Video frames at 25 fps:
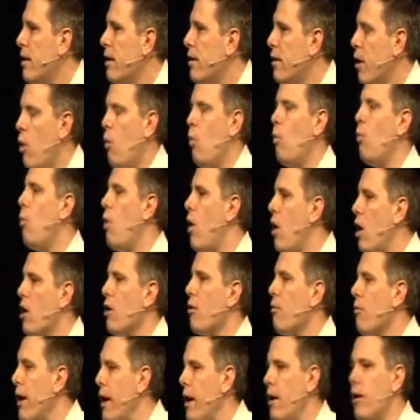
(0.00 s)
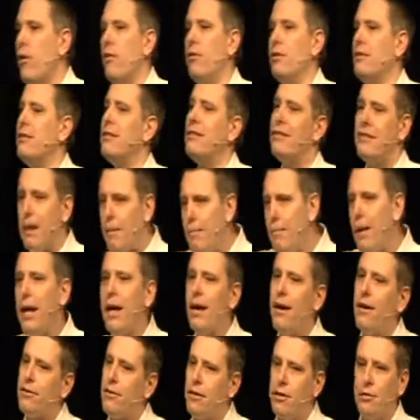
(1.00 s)
Don't walk around going,
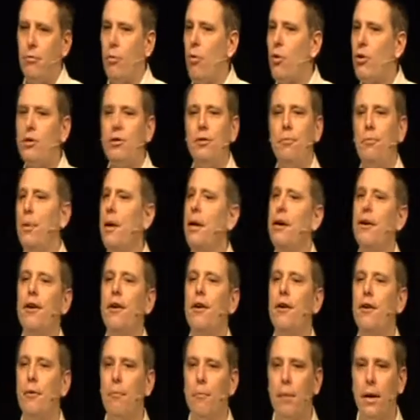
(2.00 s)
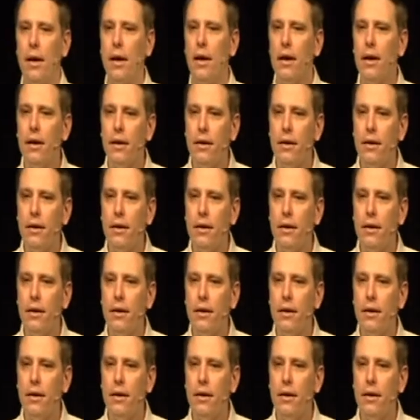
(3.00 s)
somebody else is more superior to me.